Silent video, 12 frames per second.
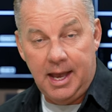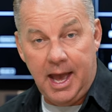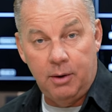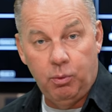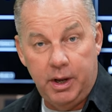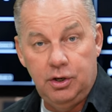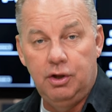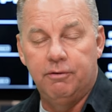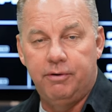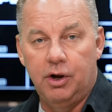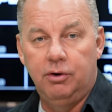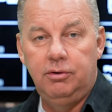And when you
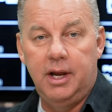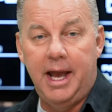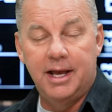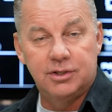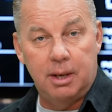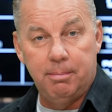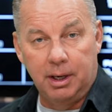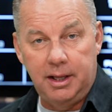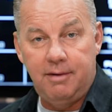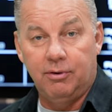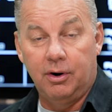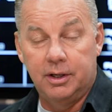vote as a
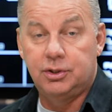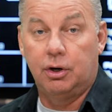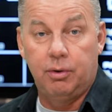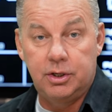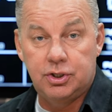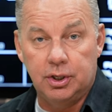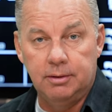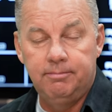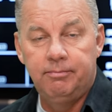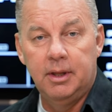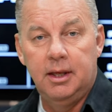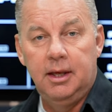believer, as a
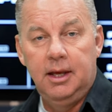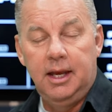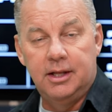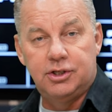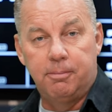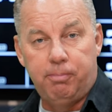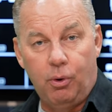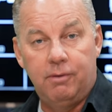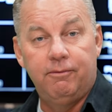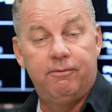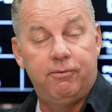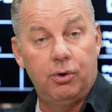Christian, it's
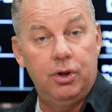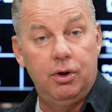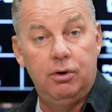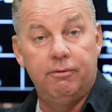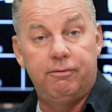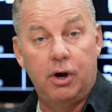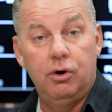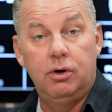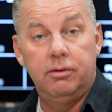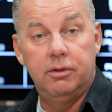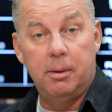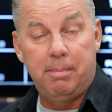important for you to
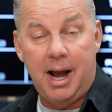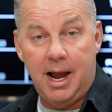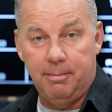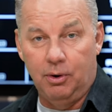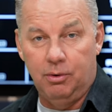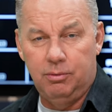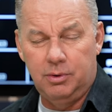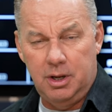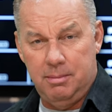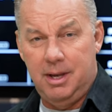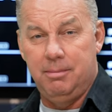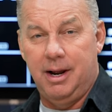vote the Bible. What
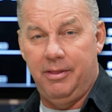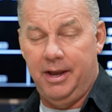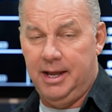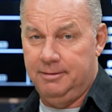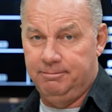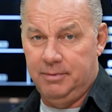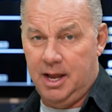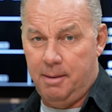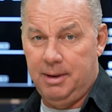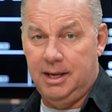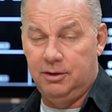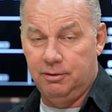do you mean by that? I
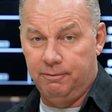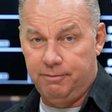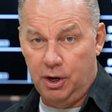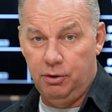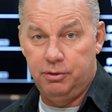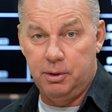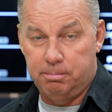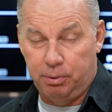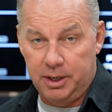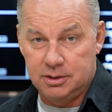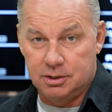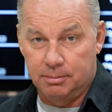mean to vote the
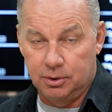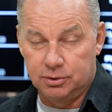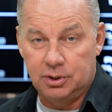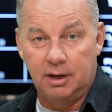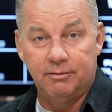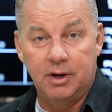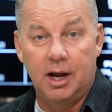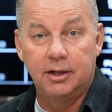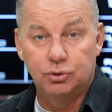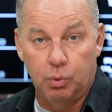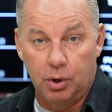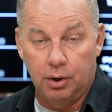principles of
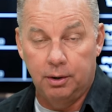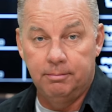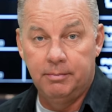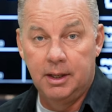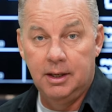God's Word.